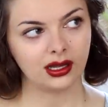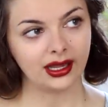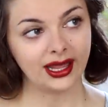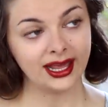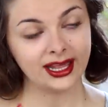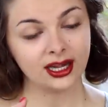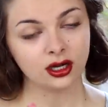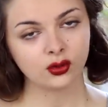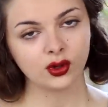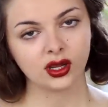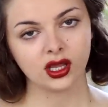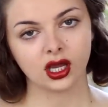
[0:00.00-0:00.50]

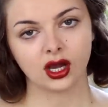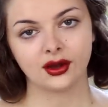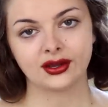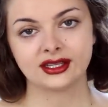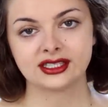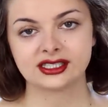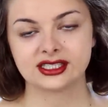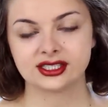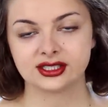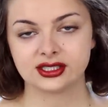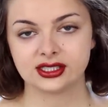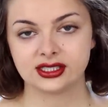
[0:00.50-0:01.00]
later we go
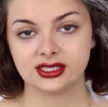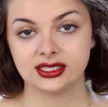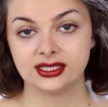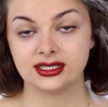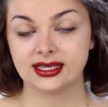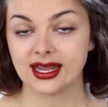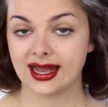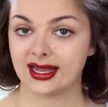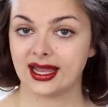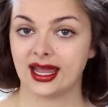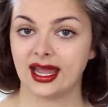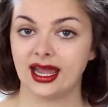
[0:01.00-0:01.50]
into the
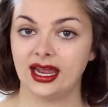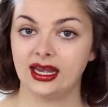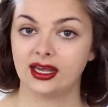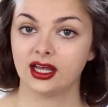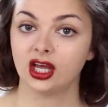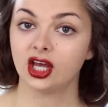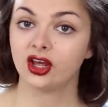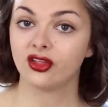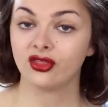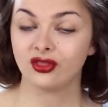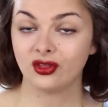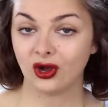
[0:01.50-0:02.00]

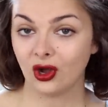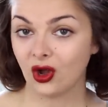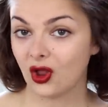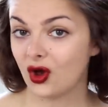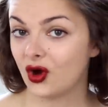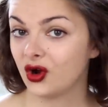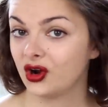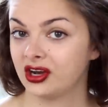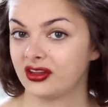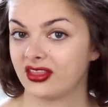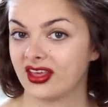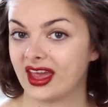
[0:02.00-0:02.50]
decade, the
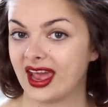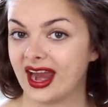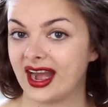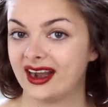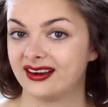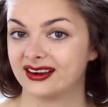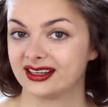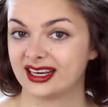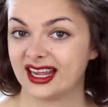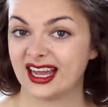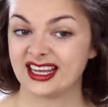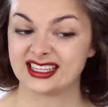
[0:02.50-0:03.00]
longer the
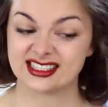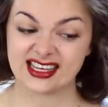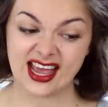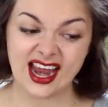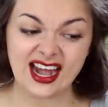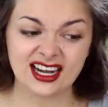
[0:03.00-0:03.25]
hair gets.